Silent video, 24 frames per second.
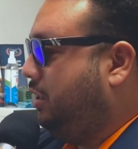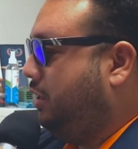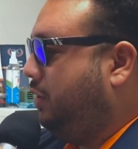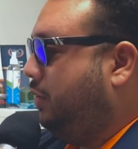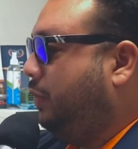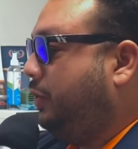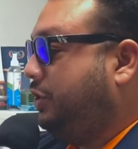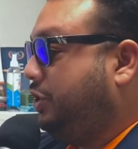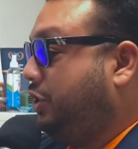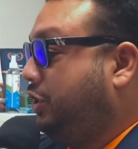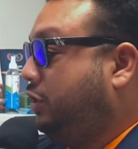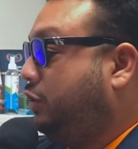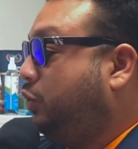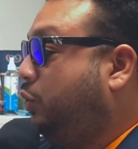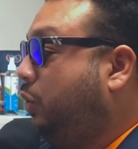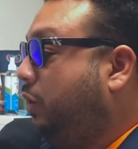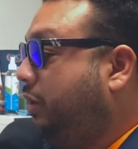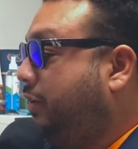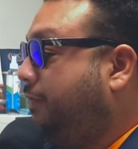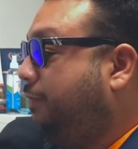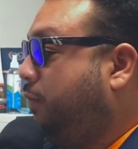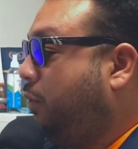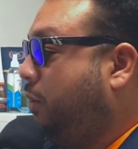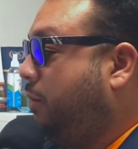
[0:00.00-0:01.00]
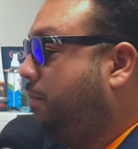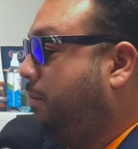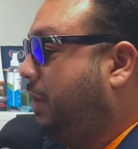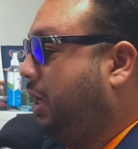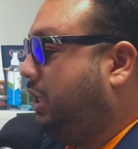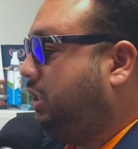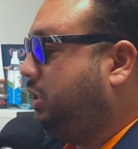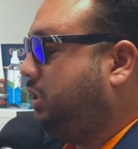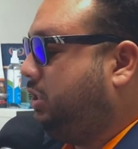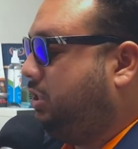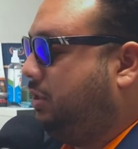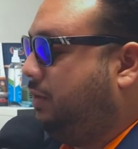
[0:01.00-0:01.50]
which is 24
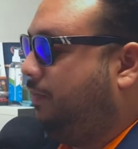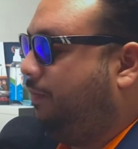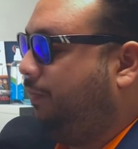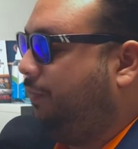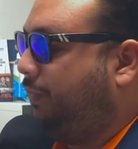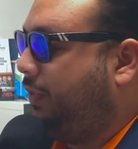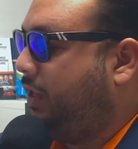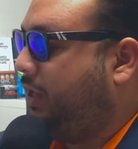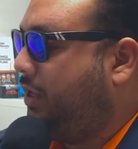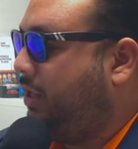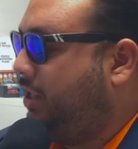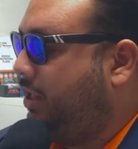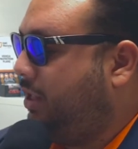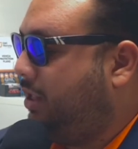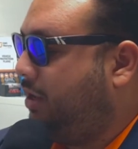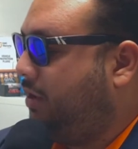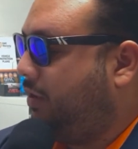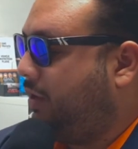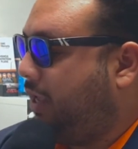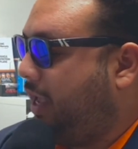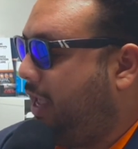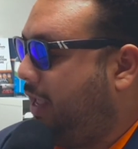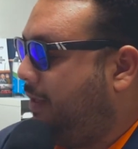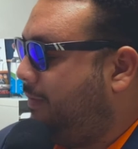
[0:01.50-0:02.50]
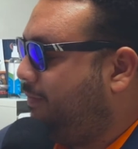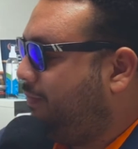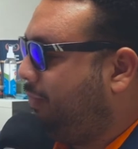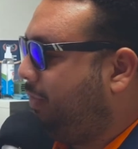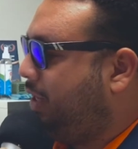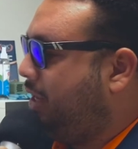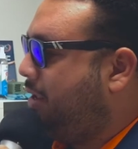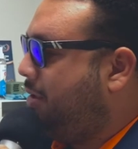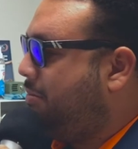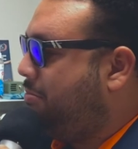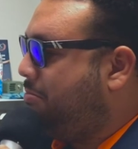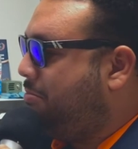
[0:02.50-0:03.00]
months, okay?
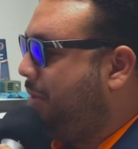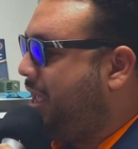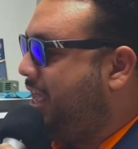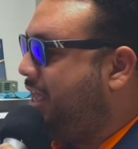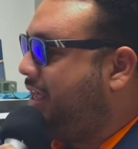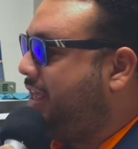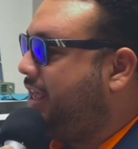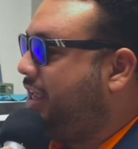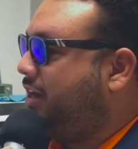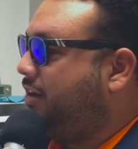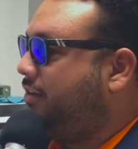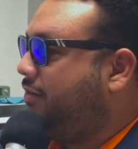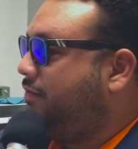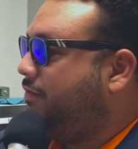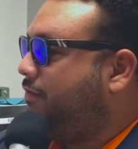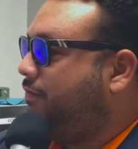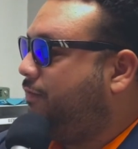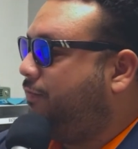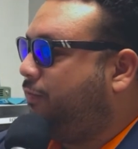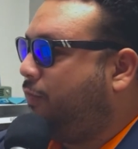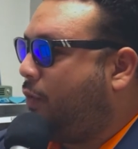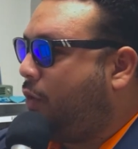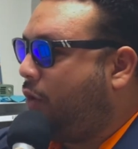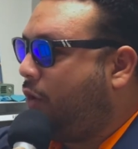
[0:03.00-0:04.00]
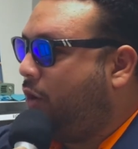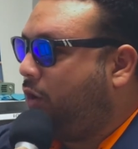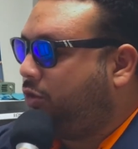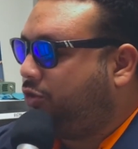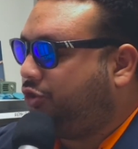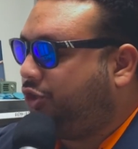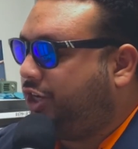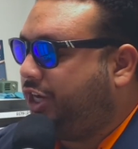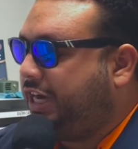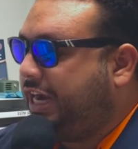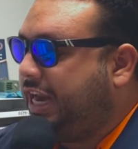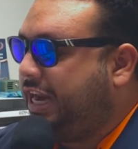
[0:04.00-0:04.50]
Making
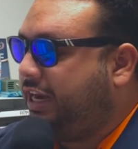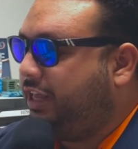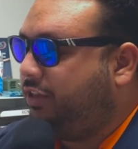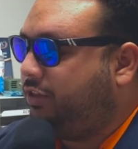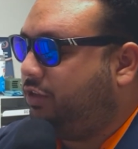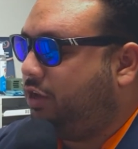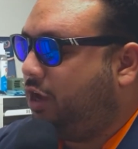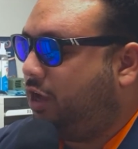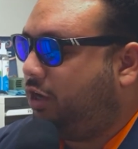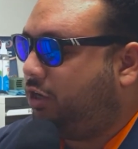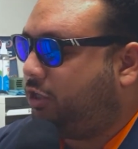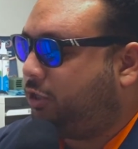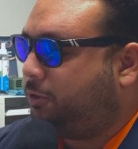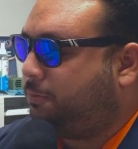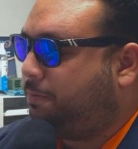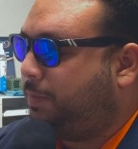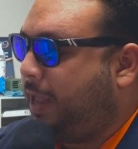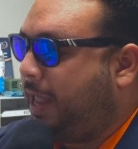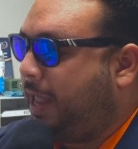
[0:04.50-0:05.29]
$480